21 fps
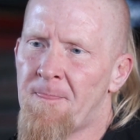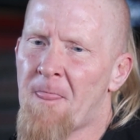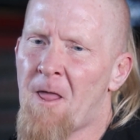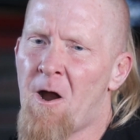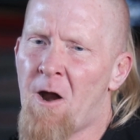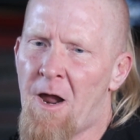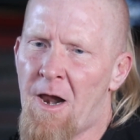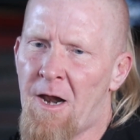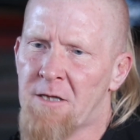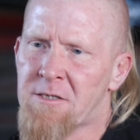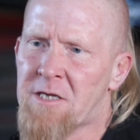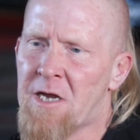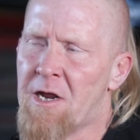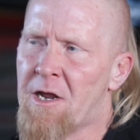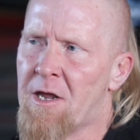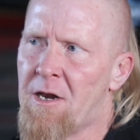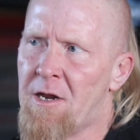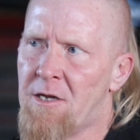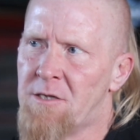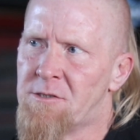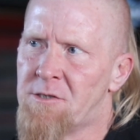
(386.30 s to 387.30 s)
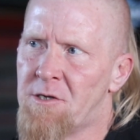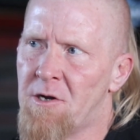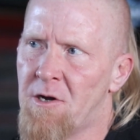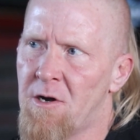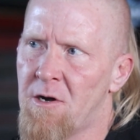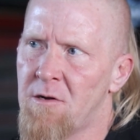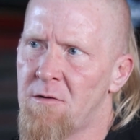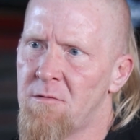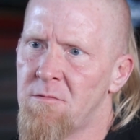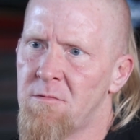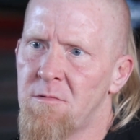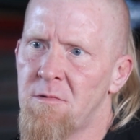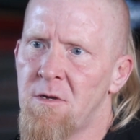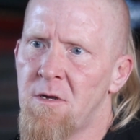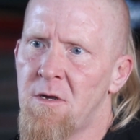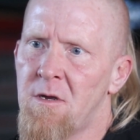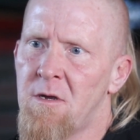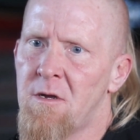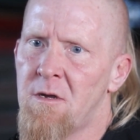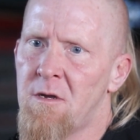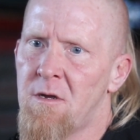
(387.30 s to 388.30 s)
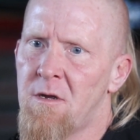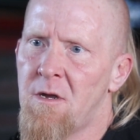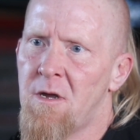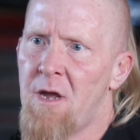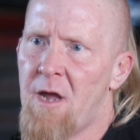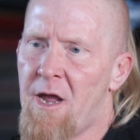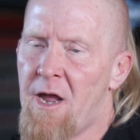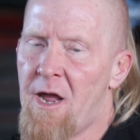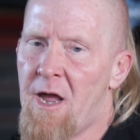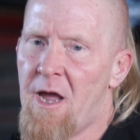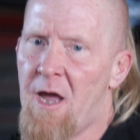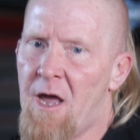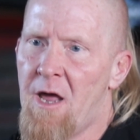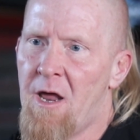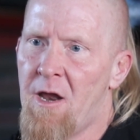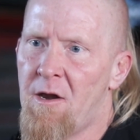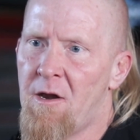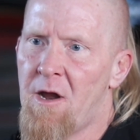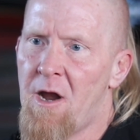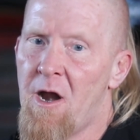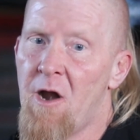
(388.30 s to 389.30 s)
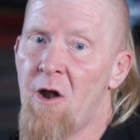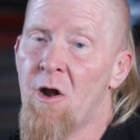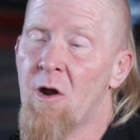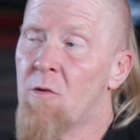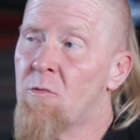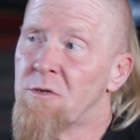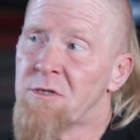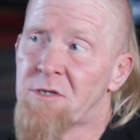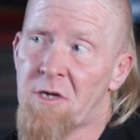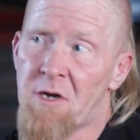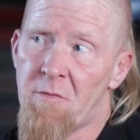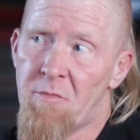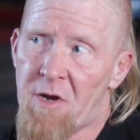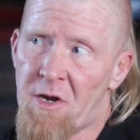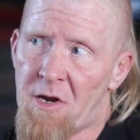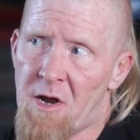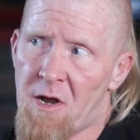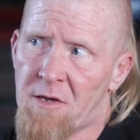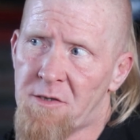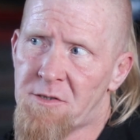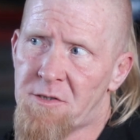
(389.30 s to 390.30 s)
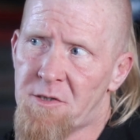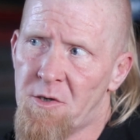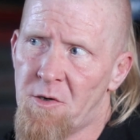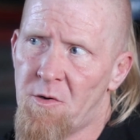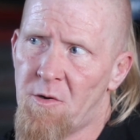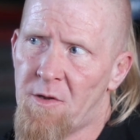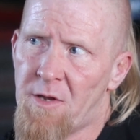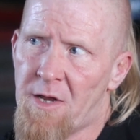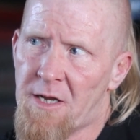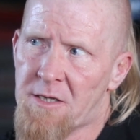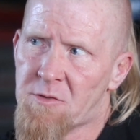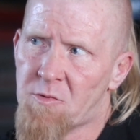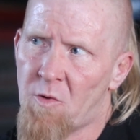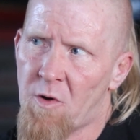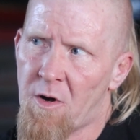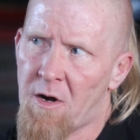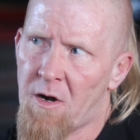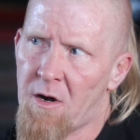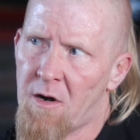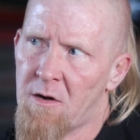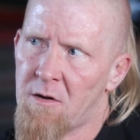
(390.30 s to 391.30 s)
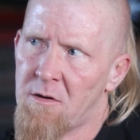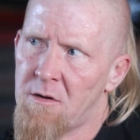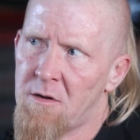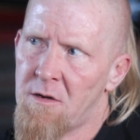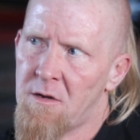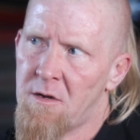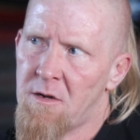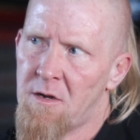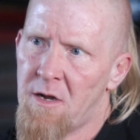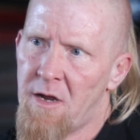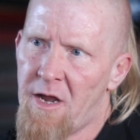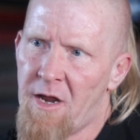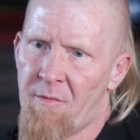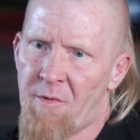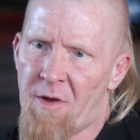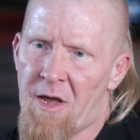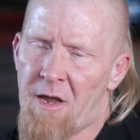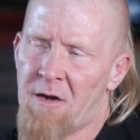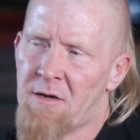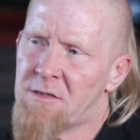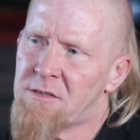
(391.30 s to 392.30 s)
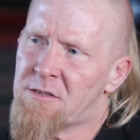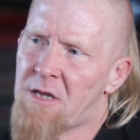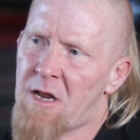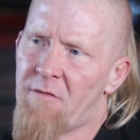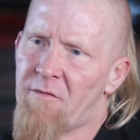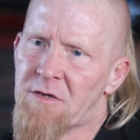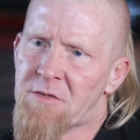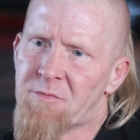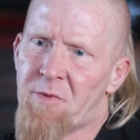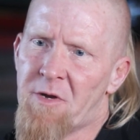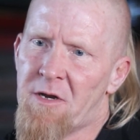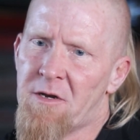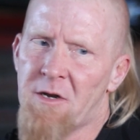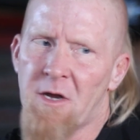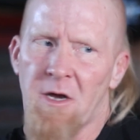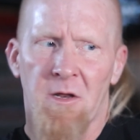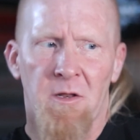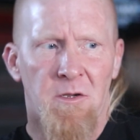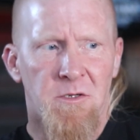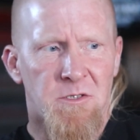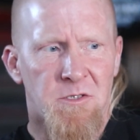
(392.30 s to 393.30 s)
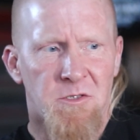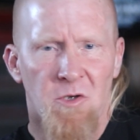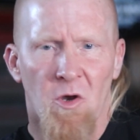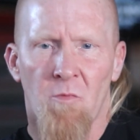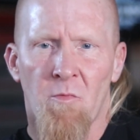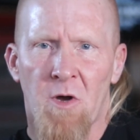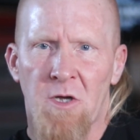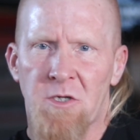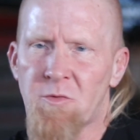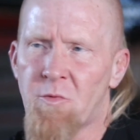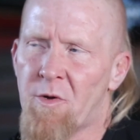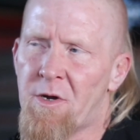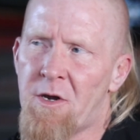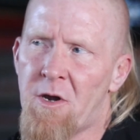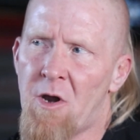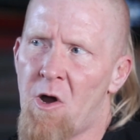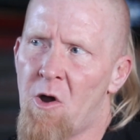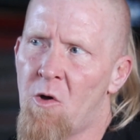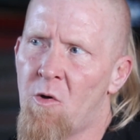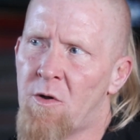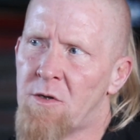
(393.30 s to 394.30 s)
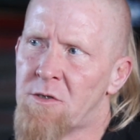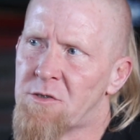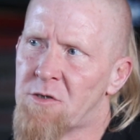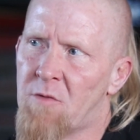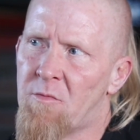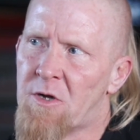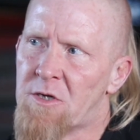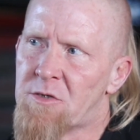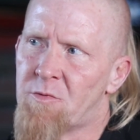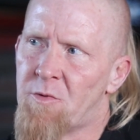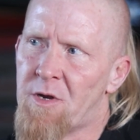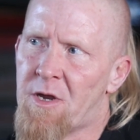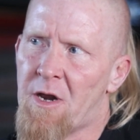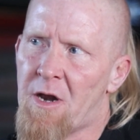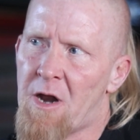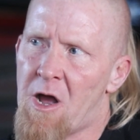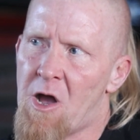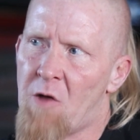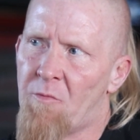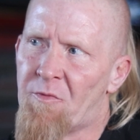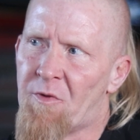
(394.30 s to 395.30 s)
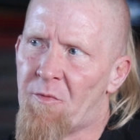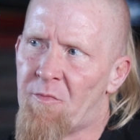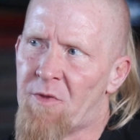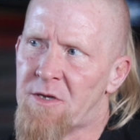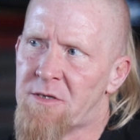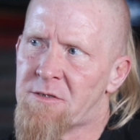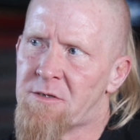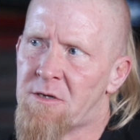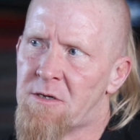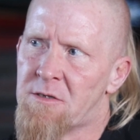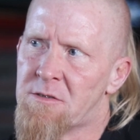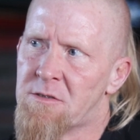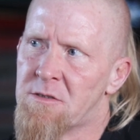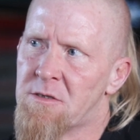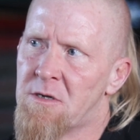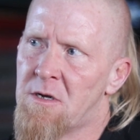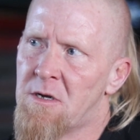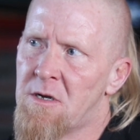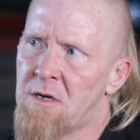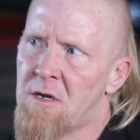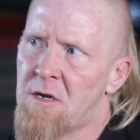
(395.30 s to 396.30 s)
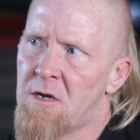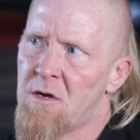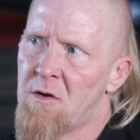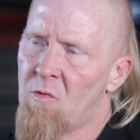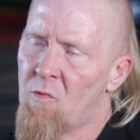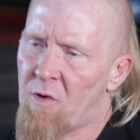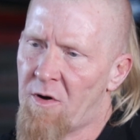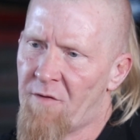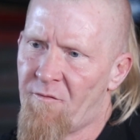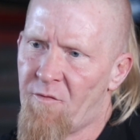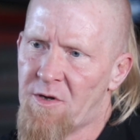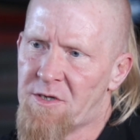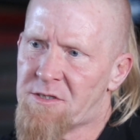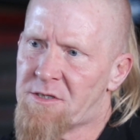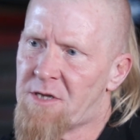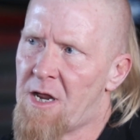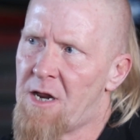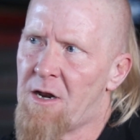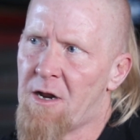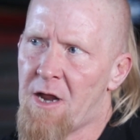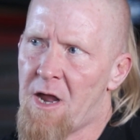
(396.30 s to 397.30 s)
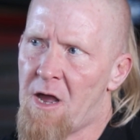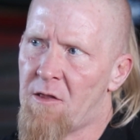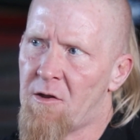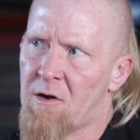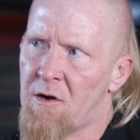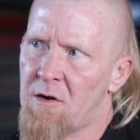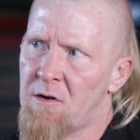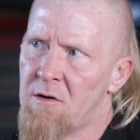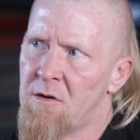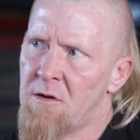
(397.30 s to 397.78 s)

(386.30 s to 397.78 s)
All right, I'll take it easier. And Eric was going to be done too, and that's where, hey man, instead of us being done, there's so much we know and so much we can help the business. What if we stay together?